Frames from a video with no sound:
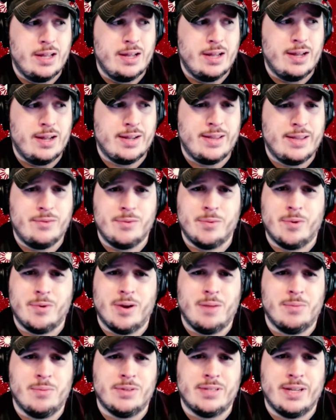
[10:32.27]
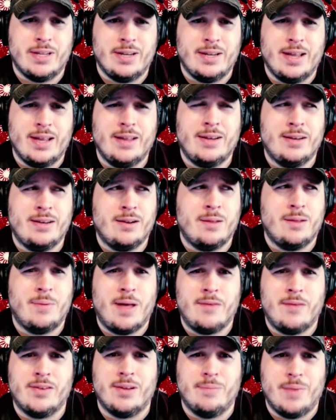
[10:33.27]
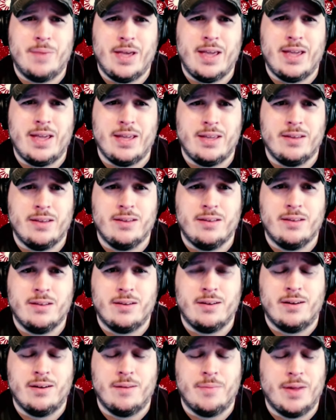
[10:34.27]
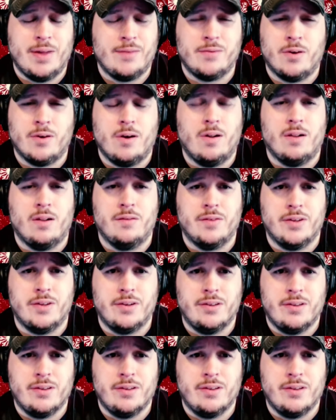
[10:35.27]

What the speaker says: I can't remember how much I ended up having to pay. Not for all of it,